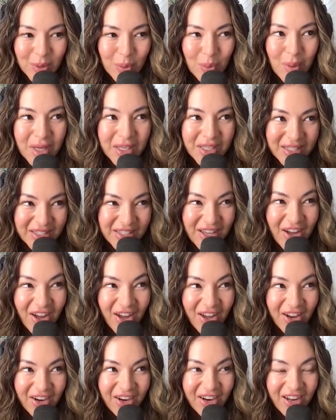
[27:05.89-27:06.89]
with my
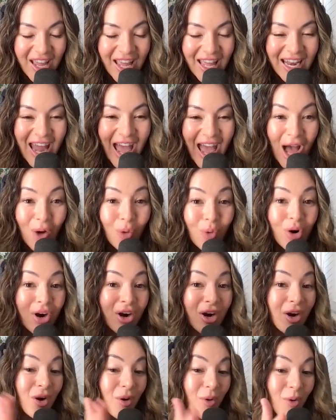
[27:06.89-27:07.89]
son in
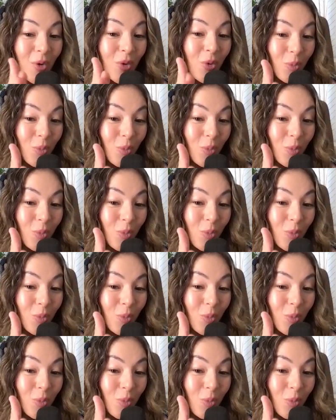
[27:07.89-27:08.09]
our